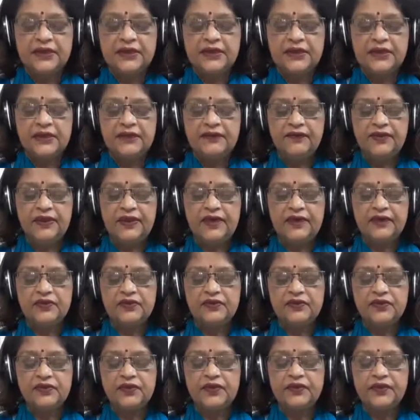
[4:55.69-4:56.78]
In a very
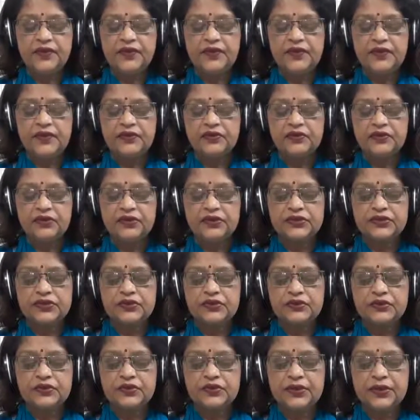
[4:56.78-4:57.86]
cool way, he talks
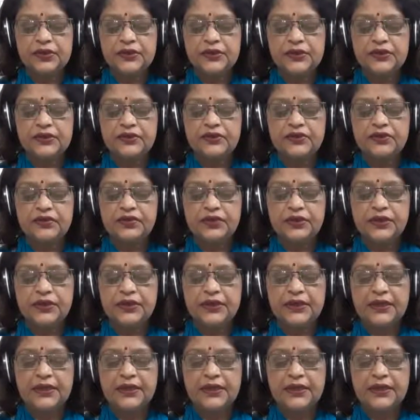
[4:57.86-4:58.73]
to the intruder,